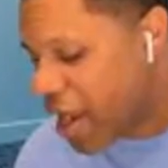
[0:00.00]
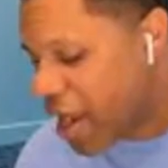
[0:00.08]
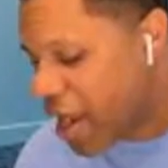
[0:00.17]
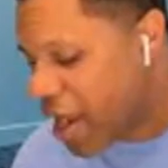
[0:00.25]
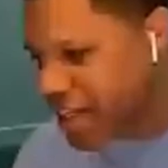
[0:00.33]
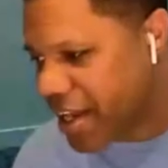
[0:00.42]
have
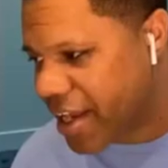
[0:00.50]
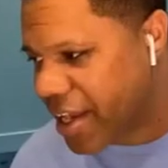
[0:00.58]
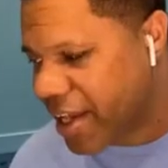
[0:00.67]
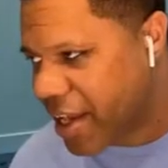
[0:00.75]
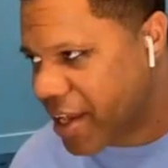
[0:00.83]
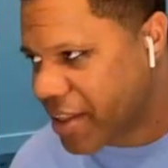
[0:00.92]
to
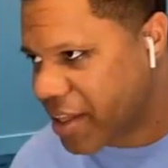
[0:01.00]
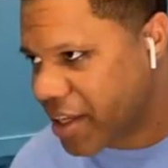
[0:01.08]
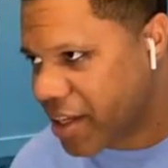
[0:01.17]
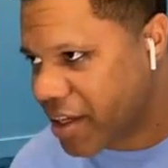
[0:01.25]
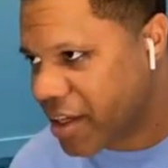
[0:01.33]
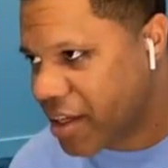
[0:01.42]
say, I
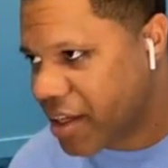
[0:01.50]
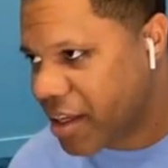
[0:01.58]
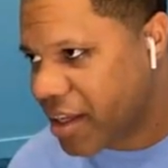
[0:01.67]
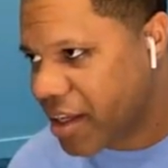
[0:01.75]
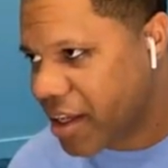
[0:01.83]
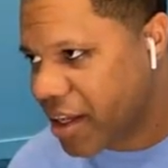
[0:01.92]
think
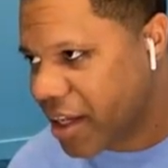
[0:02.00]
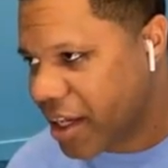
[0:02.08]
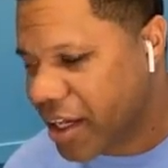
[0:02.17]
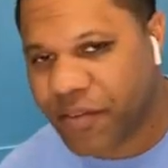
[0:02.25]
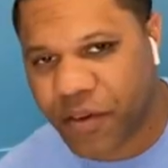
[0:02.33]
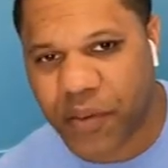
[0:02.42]

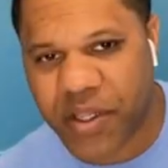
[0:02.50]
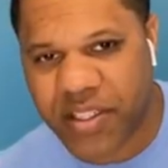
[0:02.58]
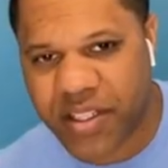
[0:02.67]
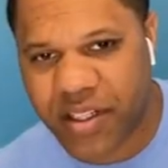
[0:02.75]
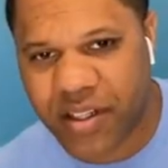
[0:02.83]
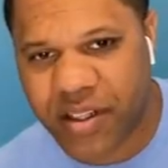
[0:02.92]

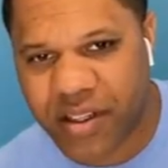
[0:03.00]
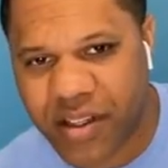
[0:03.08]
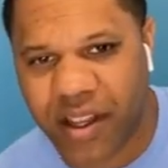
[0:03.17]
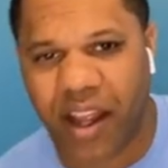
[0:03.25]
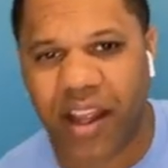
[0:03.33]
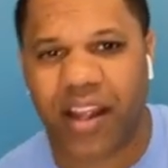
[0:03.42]
influenza
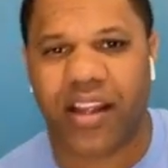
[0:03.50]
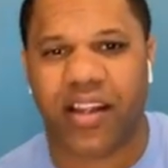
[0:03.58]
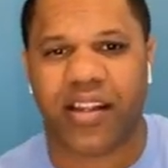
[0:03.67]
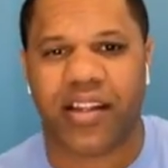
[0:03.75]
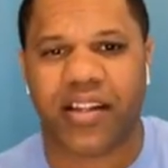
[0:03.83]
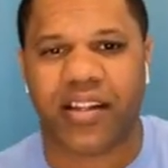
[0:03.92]

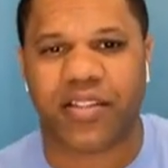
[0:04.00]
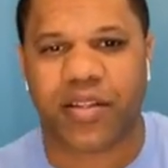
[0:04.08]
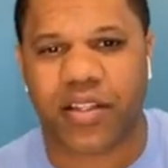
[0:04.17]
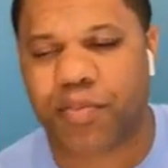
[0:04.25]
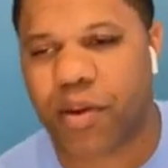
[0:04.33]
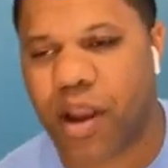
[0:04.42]

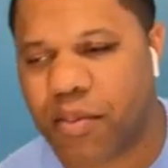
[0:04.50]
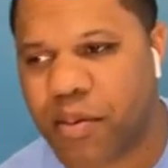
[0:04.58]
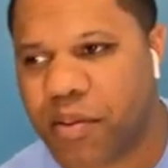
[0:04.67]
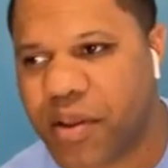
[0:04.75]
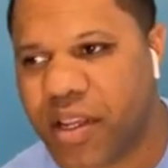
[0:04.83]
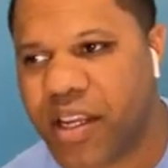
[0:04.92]
is
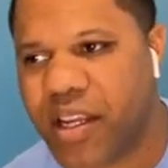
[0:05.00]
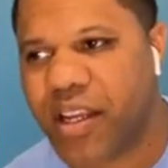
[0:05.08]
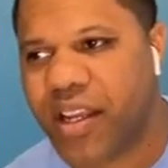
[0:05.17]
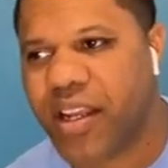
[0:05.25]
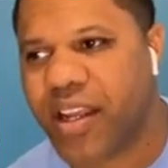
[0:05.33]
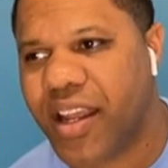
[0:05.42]

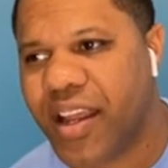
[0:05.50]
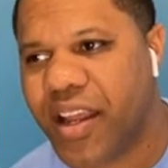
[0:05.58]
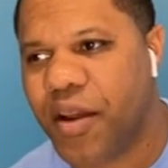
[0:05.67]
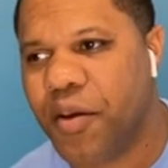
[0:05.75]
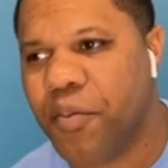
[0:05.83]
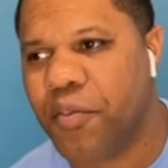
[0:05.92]
probably
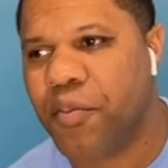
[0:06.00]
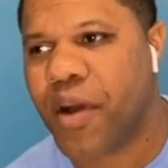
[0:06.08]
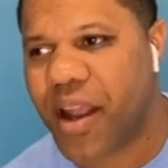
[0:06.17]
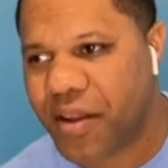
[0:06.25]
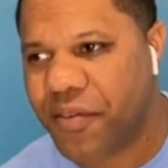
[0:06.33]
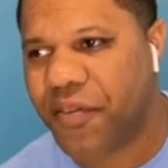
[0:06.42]

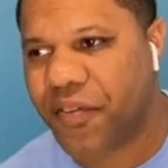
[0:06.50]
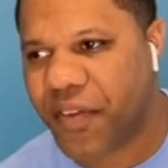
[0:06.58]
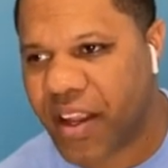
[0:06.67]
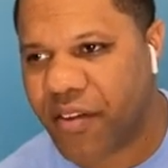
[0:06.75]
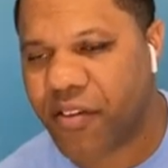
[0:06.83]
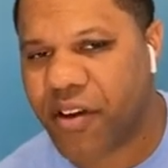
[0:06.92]
my
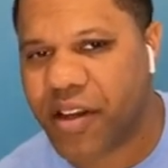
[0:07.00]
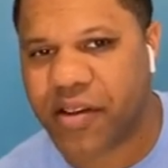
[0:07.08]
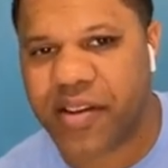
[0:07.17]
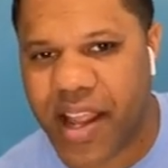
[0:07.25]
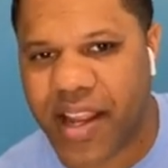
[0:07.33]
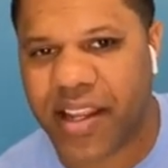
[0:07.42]
favorite,
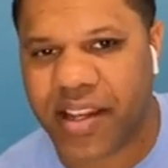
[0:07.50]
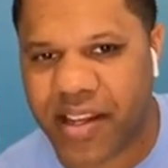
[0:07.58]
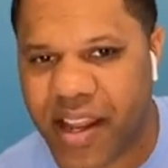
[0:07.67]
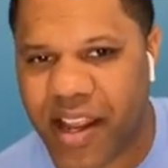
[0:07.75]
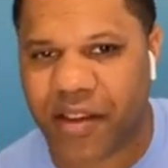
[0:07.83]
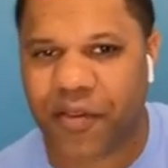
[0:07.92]
neck
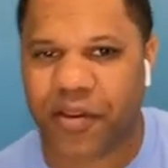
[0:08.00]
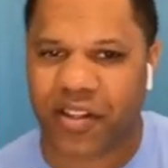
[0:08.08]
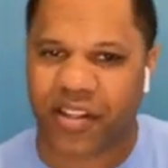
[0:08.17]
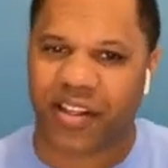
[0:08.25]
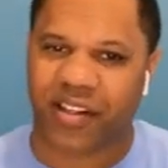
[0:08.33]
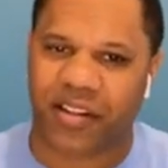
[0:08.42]
and neck
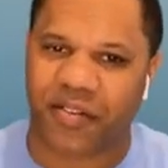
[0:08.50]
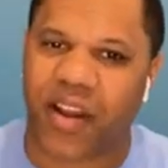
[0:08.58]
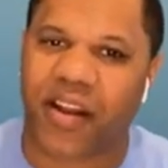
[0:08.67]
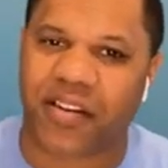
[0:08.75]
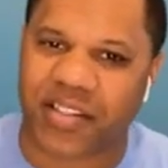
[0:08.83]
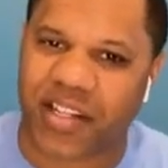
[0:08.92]
with the
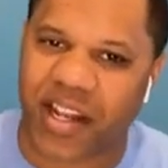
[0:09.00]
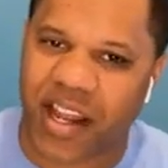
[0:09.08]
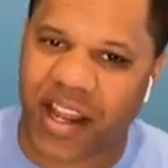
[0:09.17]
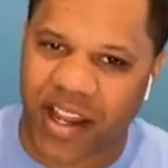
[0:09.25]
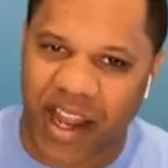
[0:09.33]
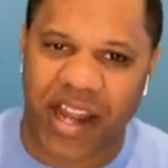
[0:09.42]
virus that
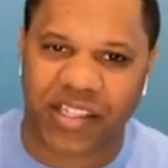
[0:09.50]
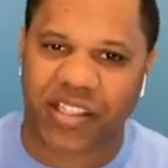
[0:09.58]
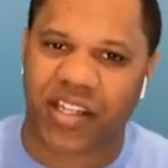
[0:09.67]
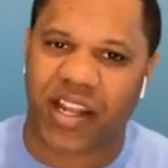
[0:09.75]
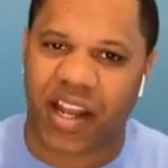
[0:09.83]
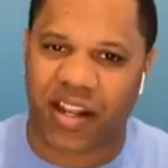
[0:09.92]
I
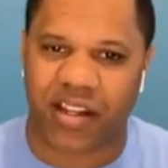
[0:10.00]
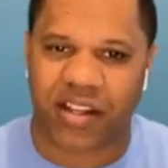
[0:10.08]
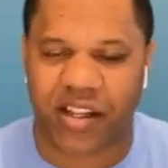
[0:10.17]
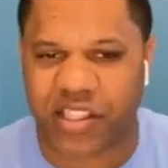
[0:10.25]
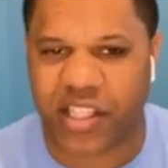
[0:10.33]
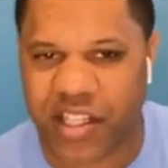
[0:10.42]
actually got a
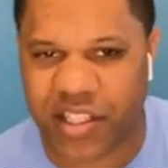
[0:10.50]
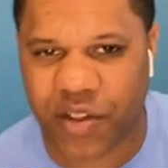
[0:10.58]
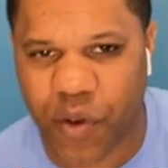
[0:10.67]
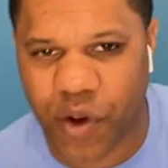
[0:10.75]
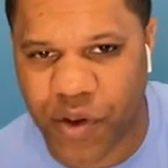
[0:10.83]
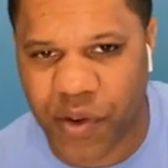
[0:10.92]
chance
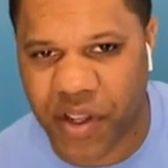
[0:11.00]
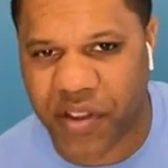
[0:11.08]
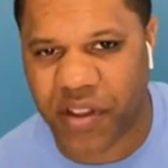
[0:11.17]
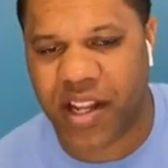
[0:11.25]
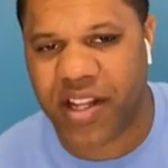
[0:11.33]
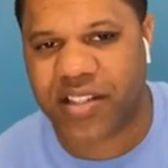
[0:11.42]
to work
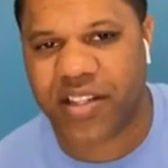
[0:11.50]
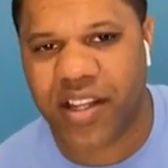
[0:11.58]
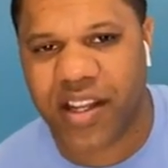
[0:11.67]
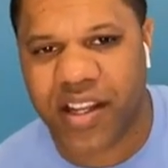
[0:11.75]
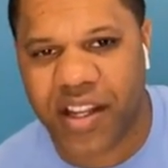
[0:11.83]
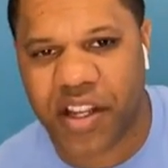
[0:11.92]
with, and that's
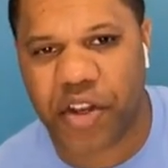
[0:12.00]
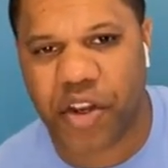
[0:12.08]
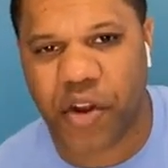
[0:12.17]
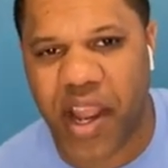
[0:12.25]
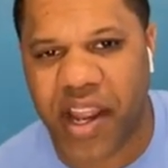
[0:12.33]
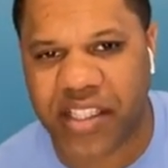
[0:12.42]

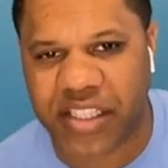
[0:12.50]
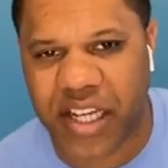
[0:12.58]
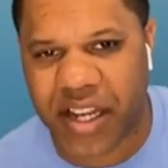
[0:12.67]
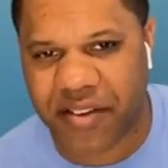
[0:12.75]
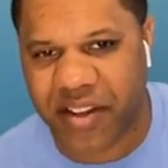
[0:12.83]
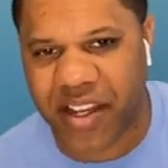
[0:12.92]

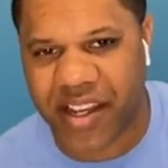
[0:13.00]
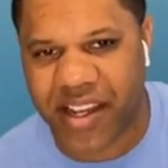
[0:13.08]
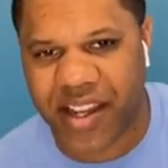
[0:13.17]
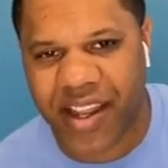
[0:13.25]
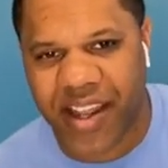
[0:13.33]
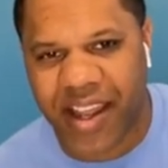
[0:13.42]

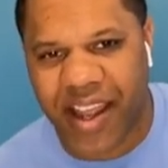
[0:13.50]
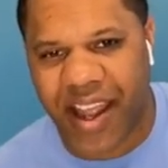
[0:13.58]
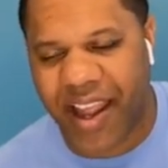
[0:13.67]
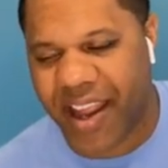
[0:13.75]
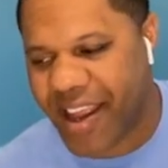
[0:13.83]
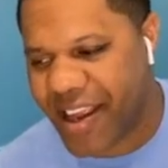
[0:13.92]
HIV.
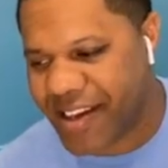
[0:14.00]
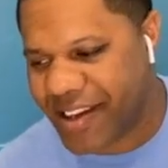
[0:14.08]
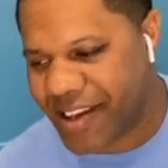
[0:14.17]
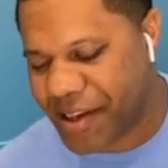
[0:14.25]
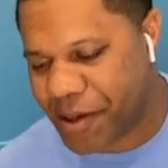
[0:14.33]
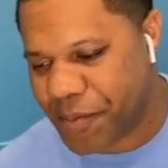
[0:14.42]
And